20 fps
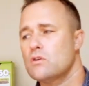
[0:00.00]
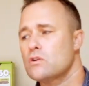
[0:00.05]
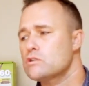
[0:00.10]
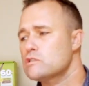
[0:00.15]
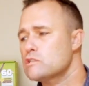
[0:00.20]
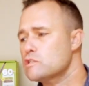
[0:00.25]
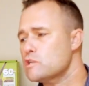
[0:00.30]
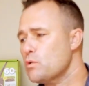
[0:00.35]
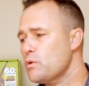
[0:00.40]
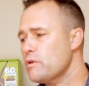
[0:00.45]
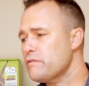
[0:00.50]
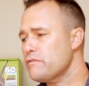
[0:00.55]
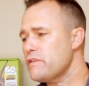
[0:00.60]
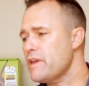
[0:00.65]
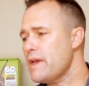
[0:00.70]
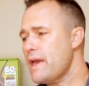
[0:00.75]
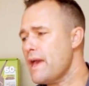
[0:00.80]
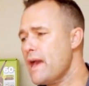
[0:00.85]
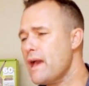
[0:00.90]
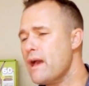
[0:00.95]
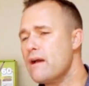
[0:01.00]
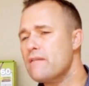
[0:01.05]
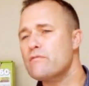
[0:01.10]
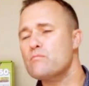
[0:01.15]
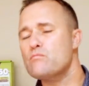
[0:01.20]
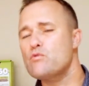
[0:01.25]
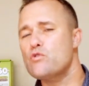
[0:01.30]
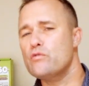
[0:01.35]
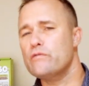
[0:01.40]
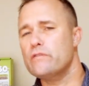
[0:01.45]
So if you have a
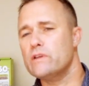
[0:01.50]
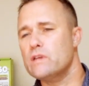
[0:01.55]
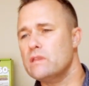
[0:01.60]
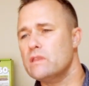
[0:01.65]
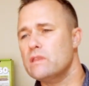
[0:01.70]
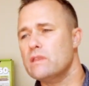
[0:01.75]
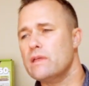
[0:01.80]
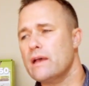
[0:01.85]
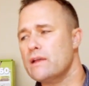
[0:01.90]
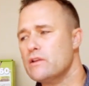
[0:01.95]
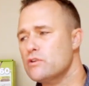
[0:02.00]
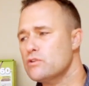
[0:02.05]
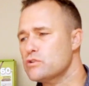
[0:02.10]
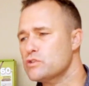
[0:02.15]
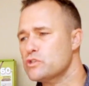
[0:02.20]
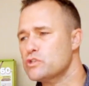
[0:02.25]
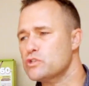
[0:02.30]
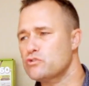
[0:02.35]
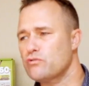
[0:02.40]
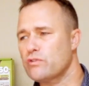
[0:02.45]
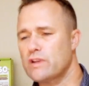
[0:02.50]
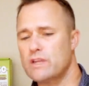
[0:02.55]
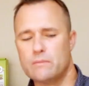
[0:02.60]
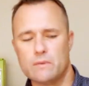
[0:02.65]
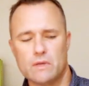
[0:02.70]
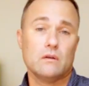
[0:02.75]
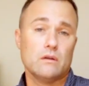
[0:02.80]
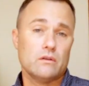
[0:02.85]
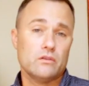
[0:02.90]
movie that you're streaming